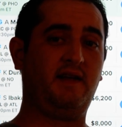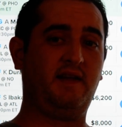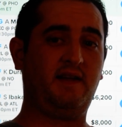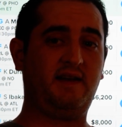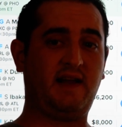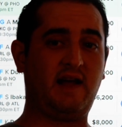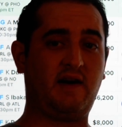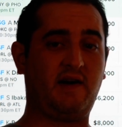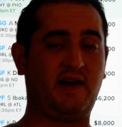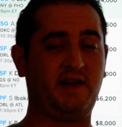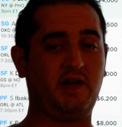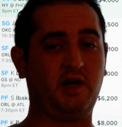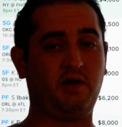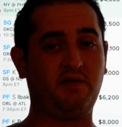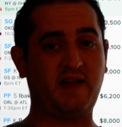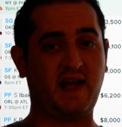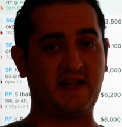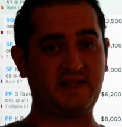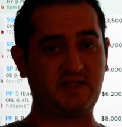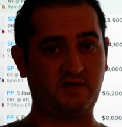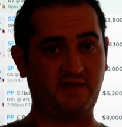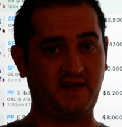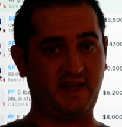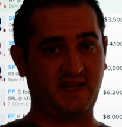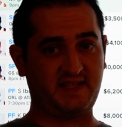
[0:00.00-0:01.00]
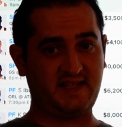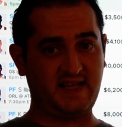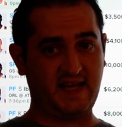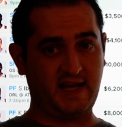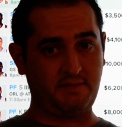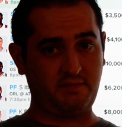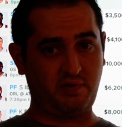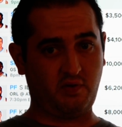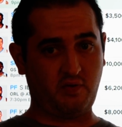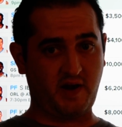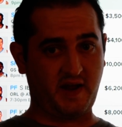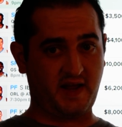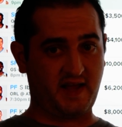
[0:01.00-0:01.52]
Now, I know that's only a
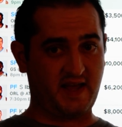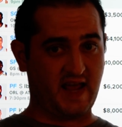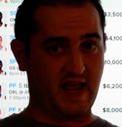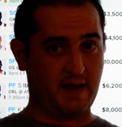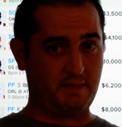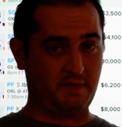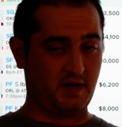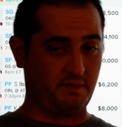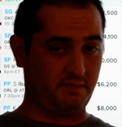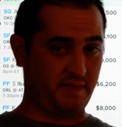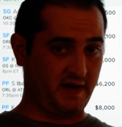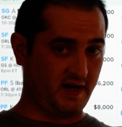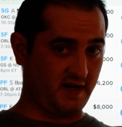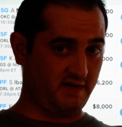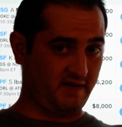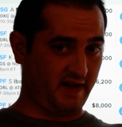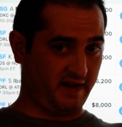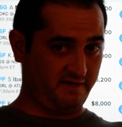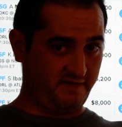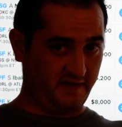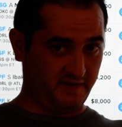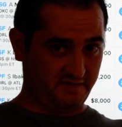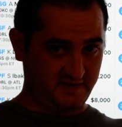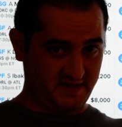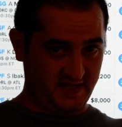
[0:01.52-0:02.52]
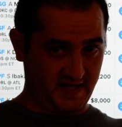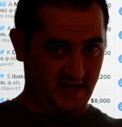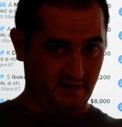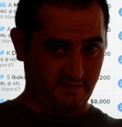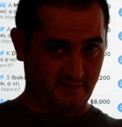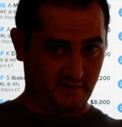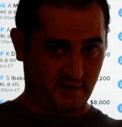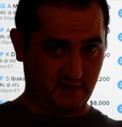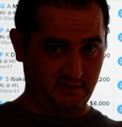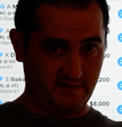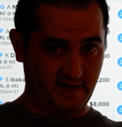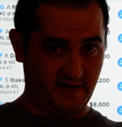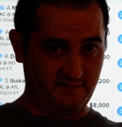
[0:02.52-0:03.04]
10-point game compared to like 15
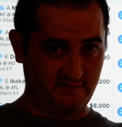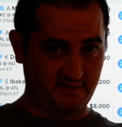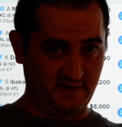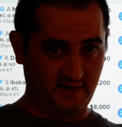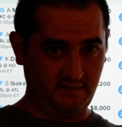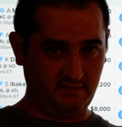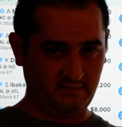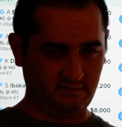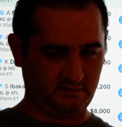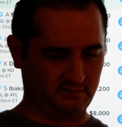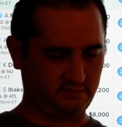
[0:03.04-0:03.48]
for Cleveland,